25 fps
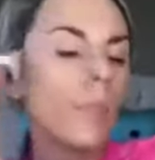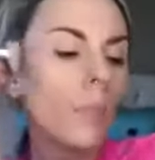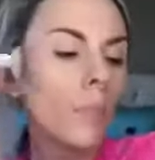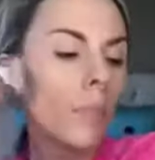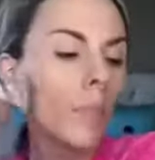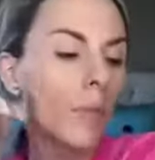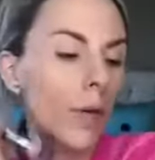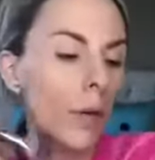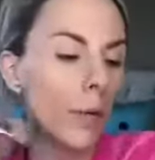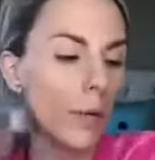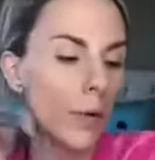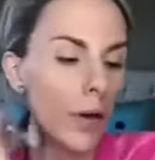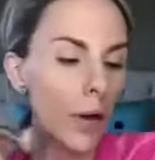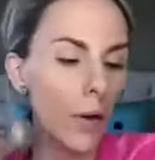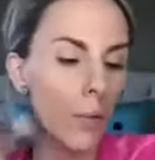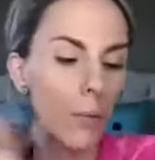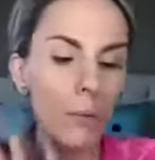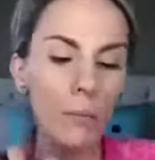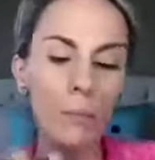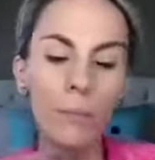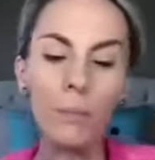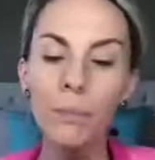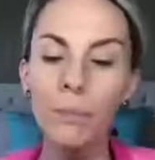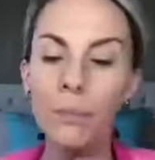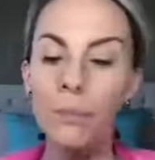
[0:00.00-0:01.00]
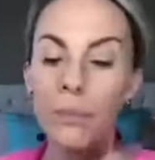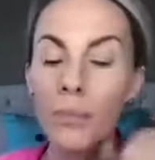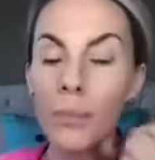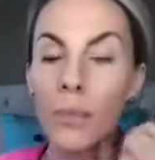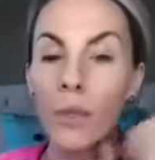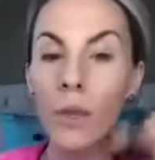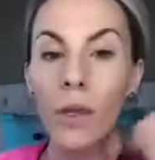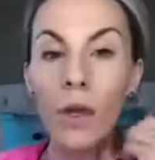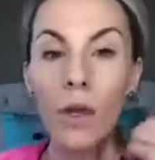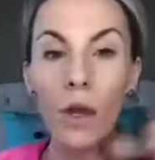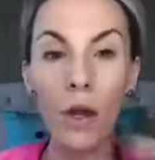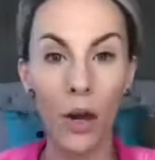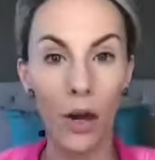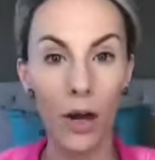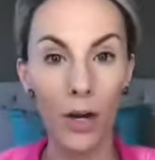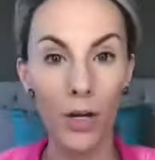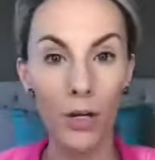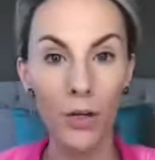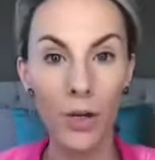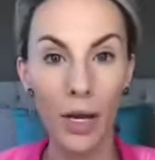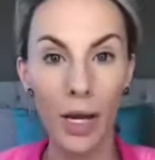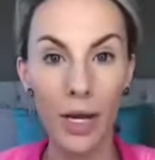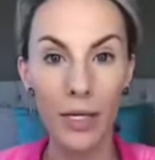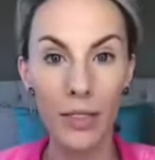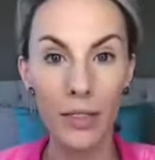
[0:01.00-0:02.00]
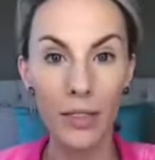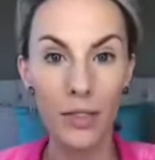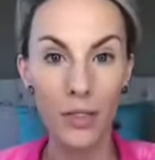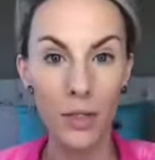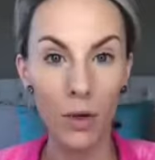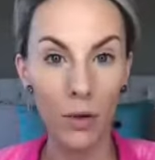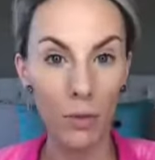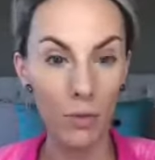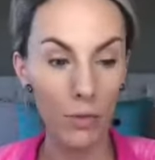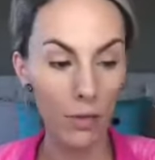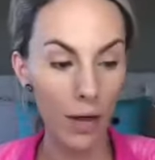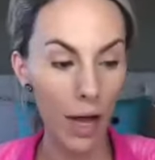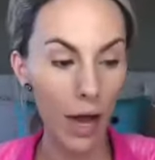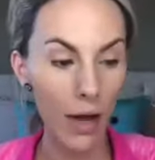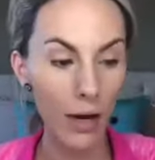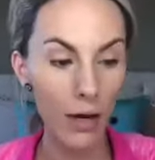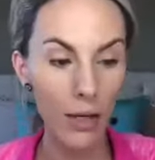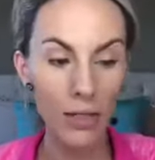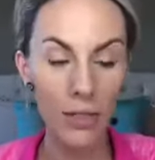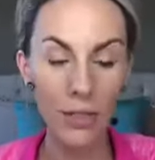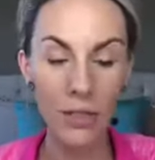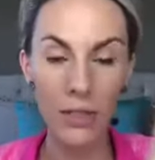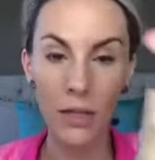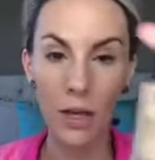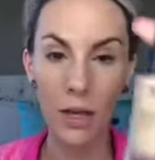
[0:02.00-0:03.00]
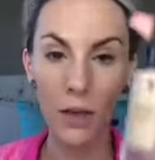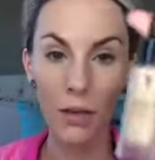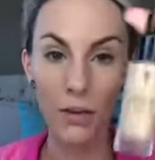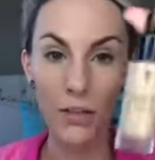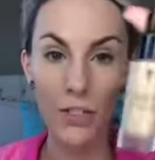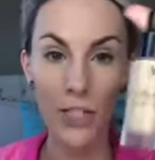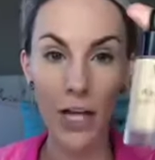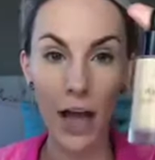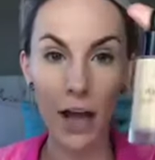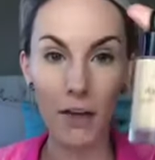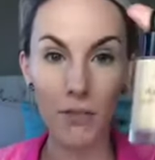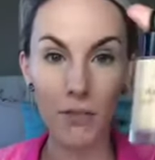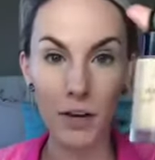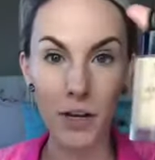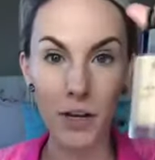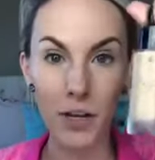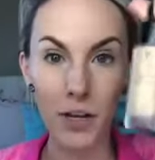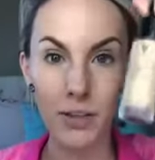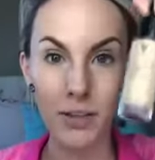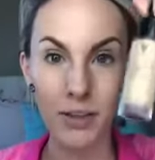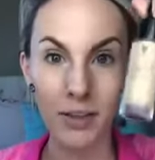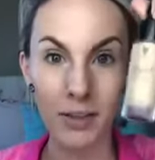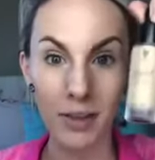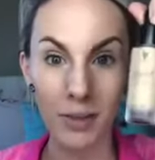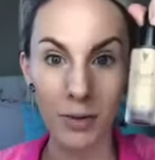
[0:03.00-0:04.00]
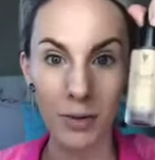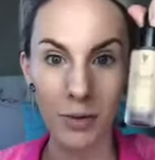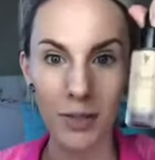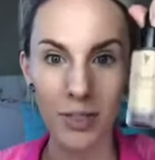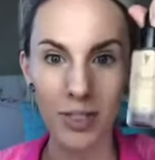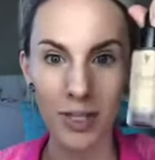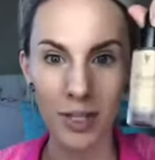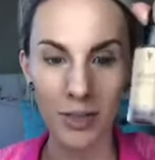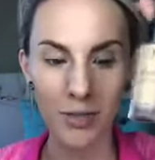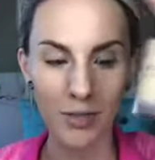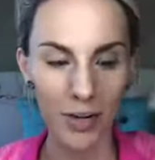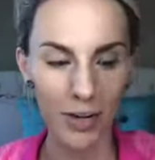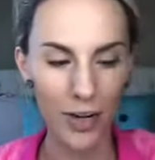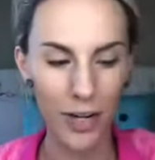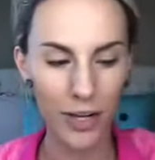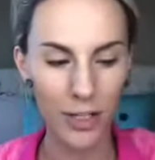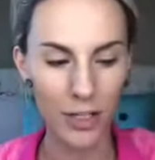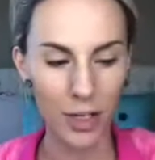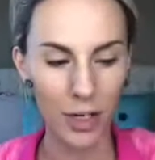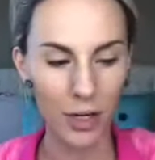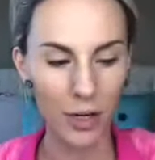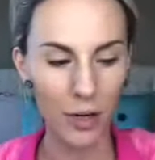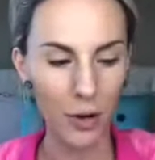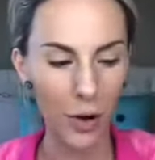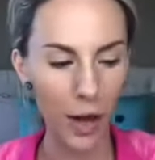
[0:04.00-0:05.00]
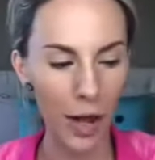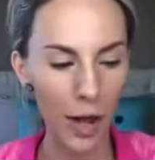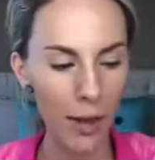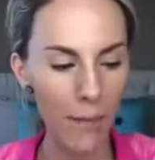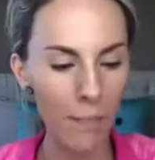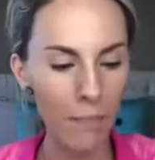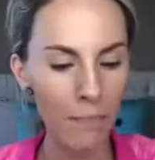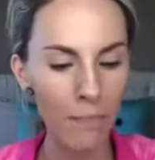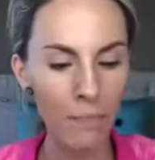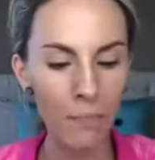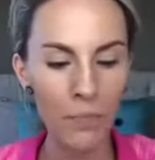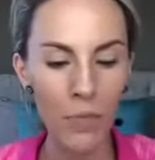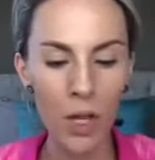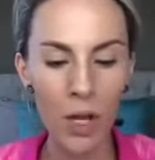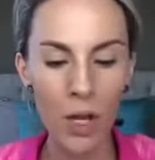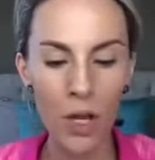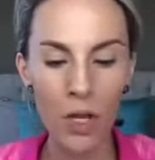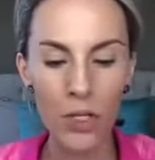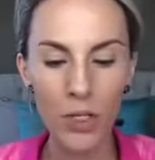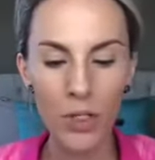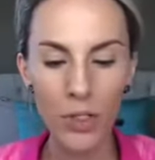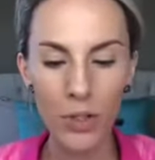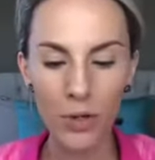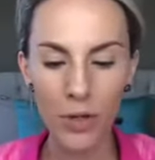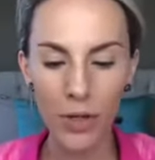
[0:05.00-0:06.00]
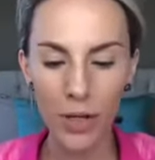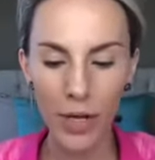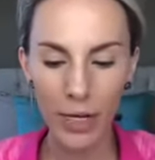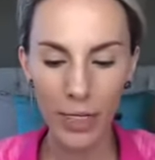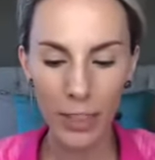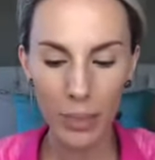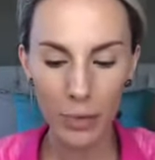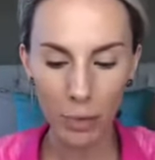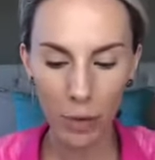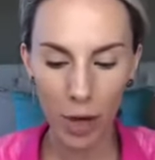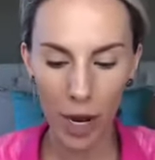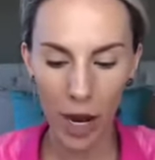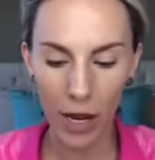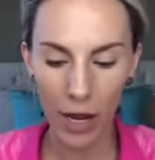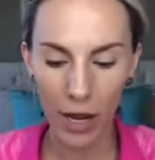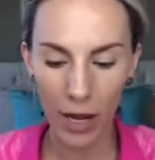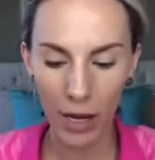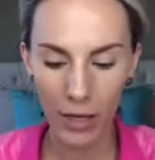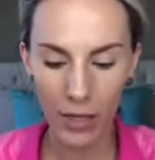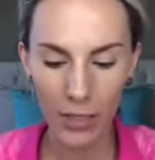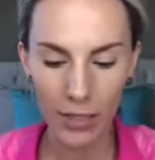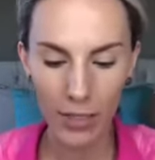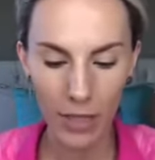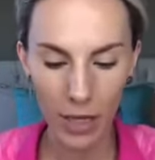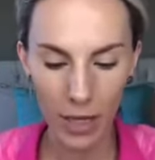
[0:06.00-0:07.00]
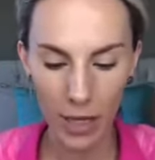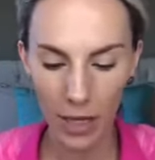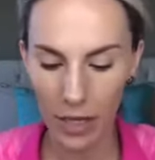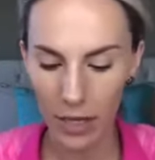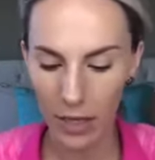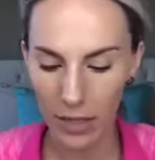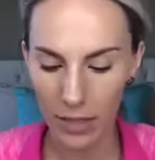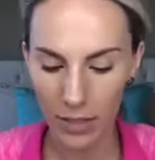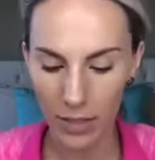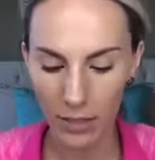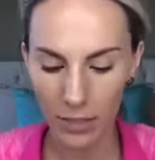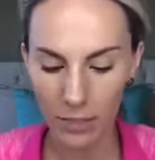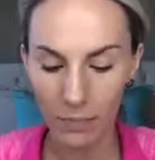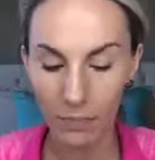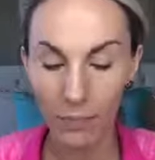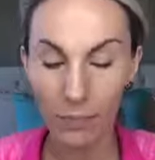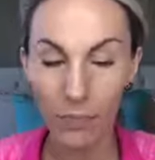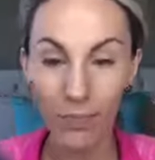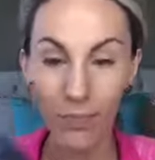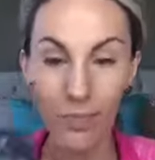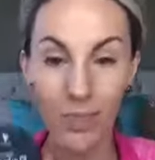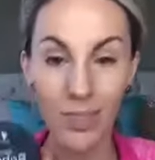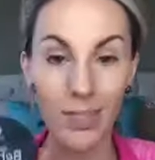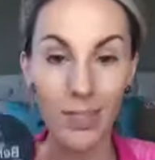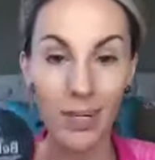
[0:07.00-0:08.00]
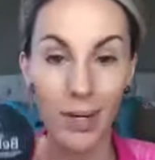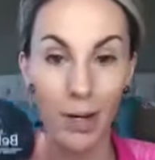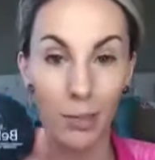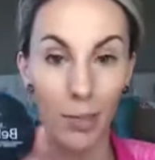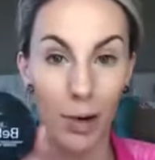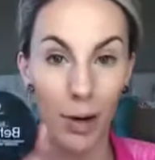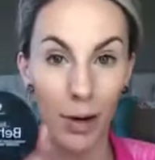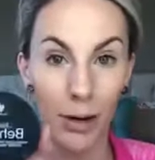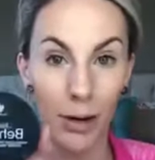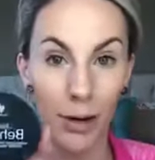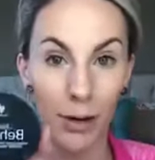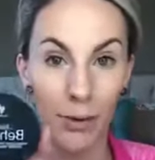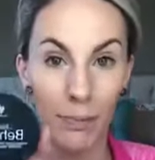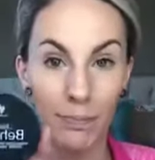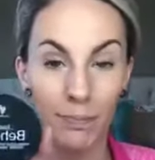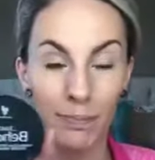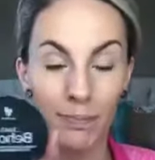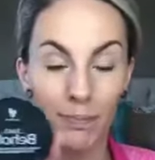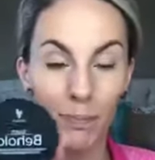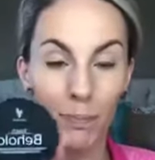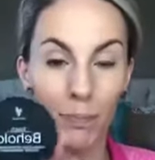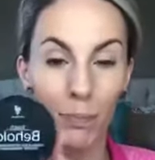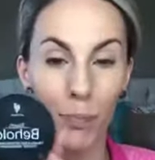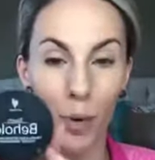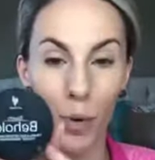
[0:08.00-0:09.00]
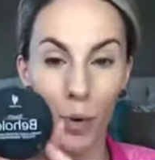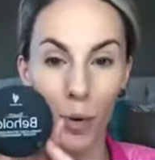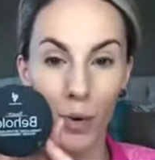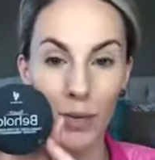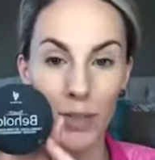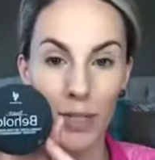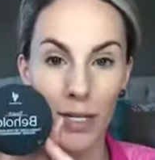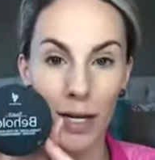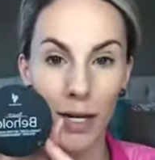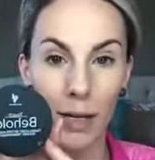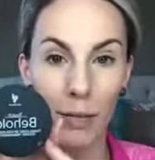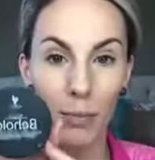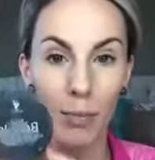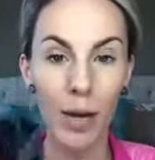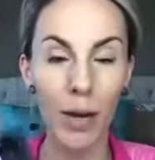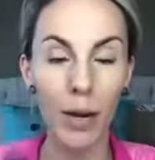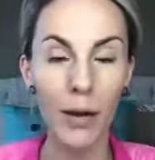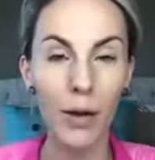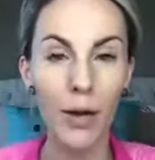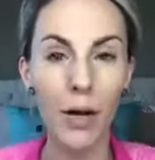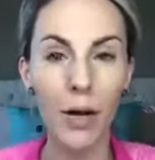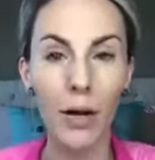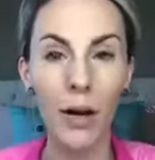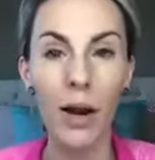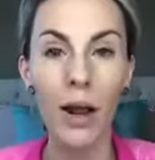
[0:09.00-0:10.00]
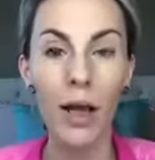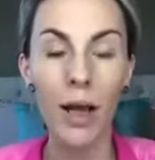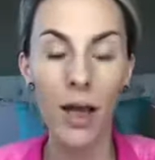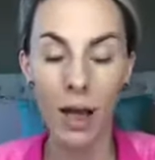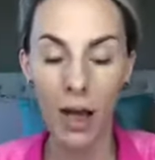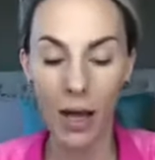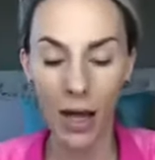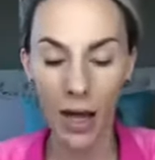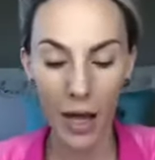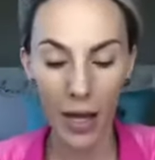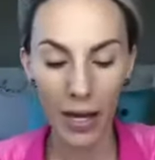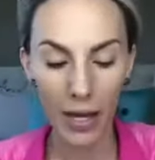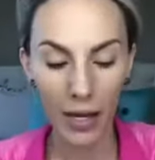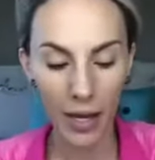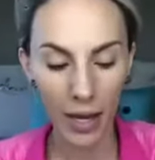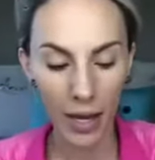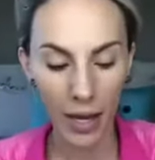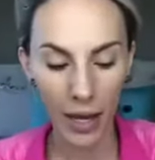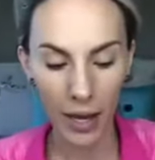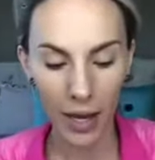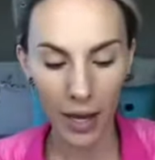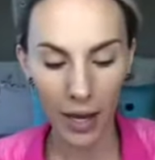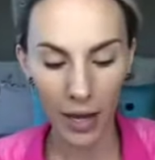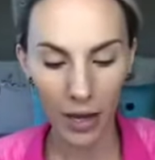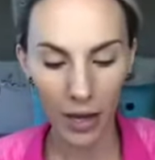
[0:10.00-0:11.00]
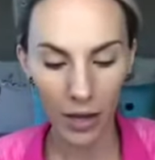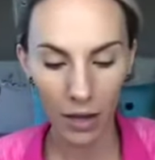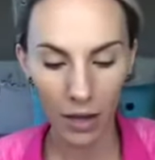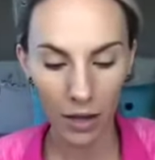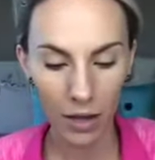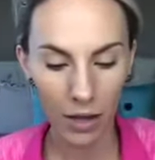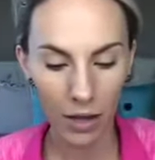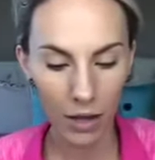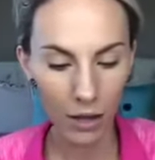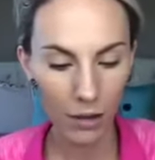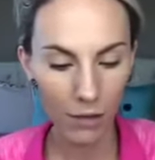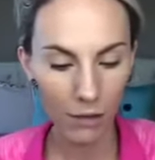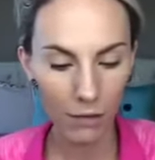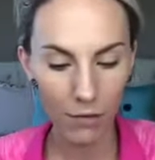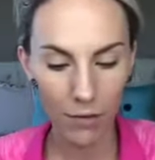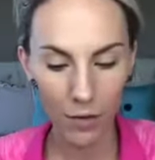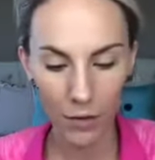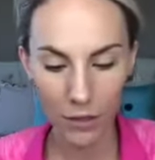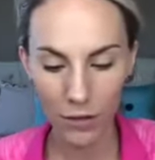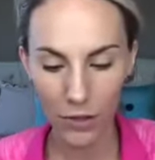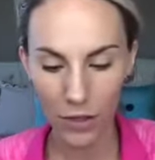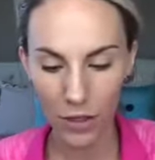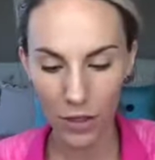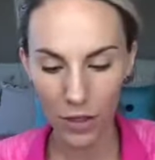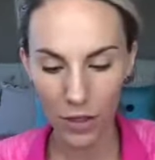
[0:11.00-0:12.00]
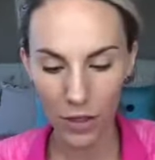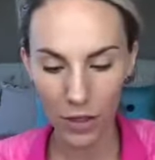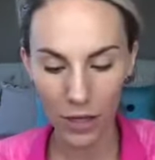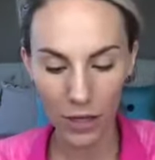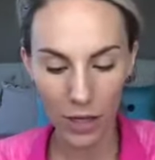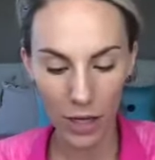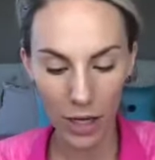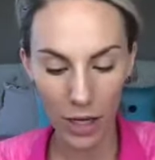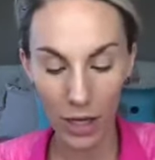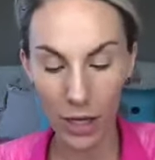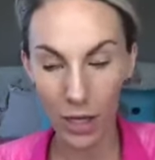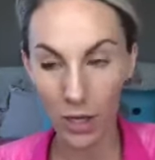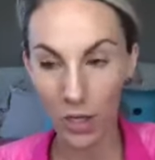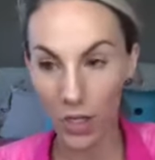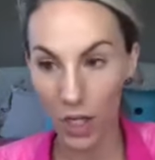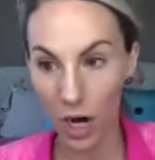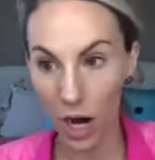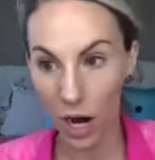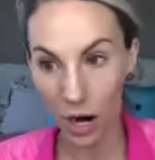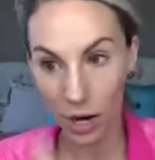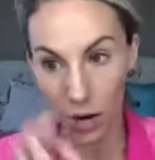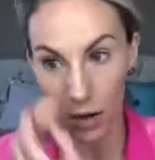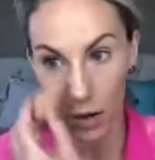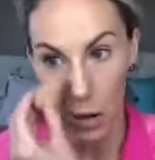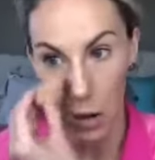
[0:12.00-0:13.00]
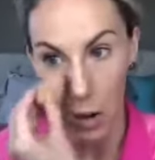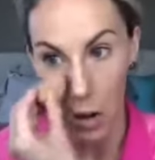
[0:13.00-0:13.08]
There we go. All right, you guys, so that is the color Taffeta in the Liquid Touch Foundation, okay? So the next product is the setting powder. Behold setting powder, AKA filter in a jar.